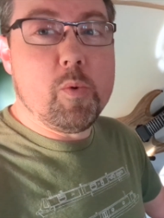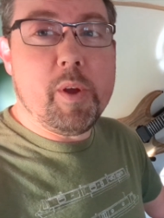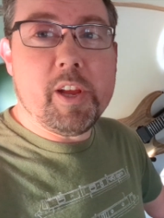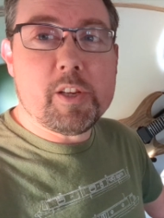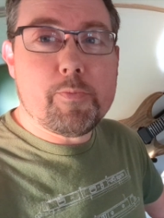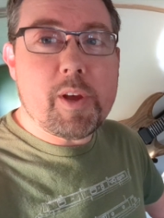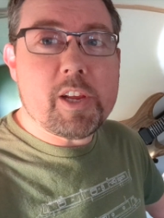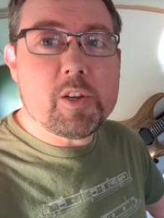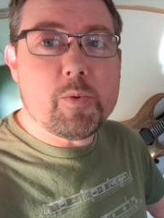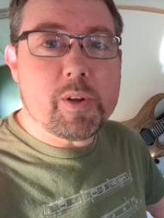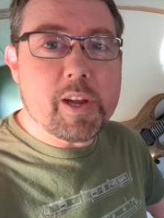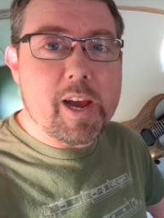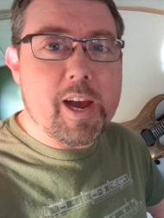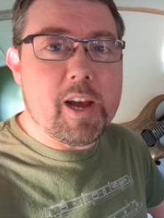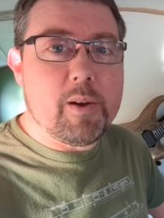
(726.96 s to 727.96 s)
away as best we
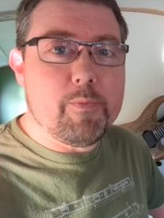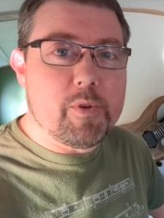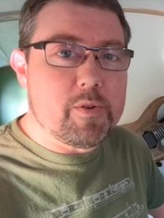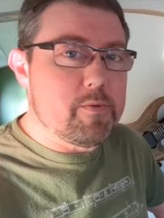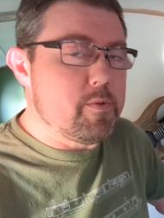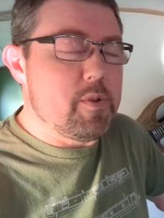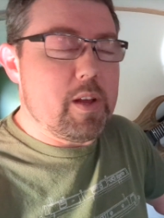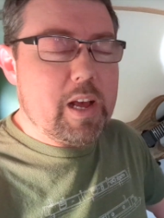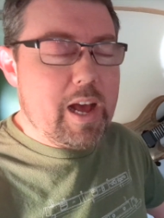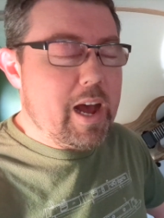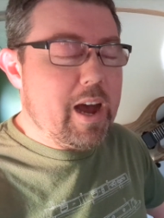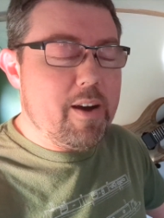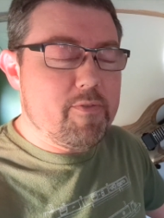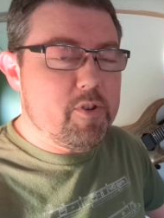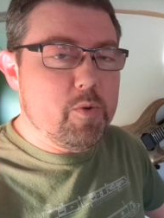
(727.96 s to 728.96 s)
can, but I
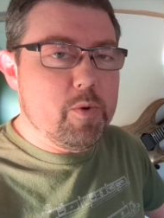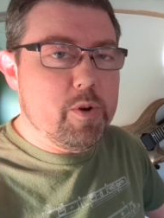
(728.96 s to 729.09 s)
have to